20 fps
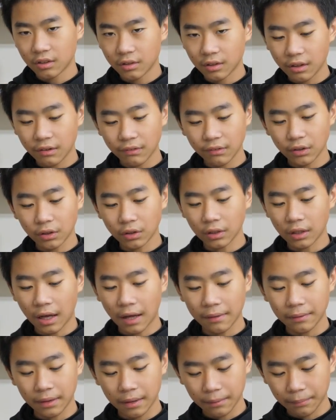Even though,
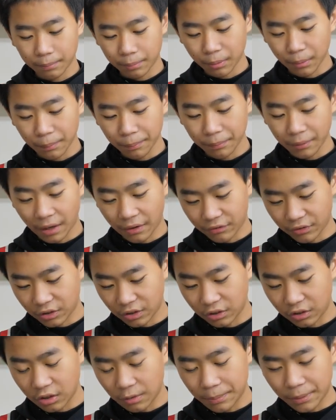and they put effort
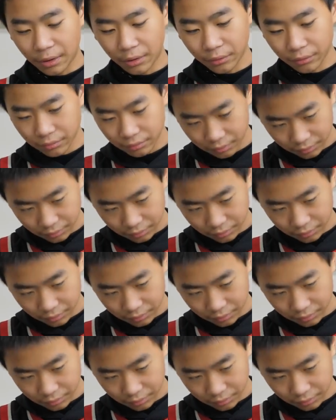into the belt.